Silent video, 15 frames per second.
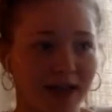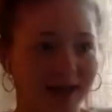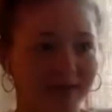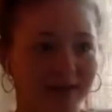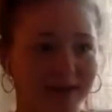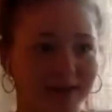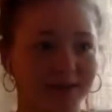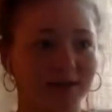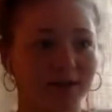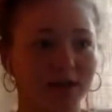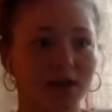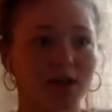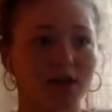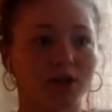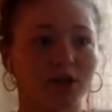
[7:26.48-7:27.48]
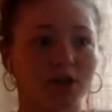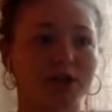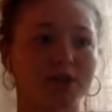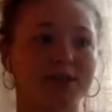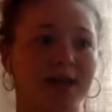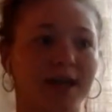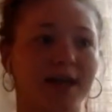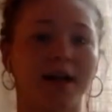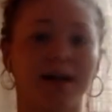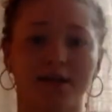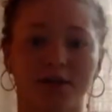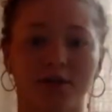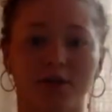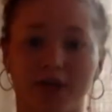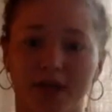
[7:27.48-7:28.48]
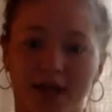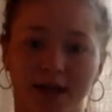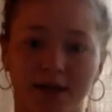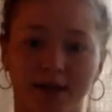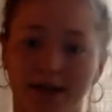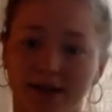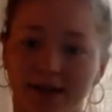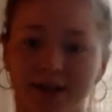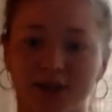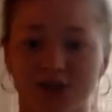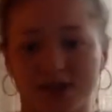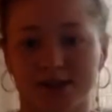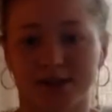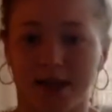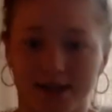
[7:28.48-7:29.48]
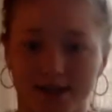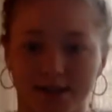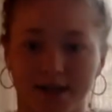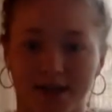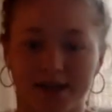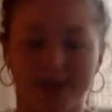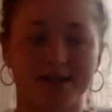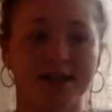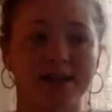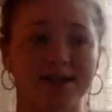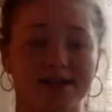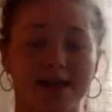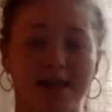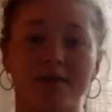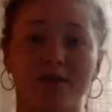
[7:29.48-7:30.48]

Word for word: like looks like a little kid like that just likes to dance. And then 7th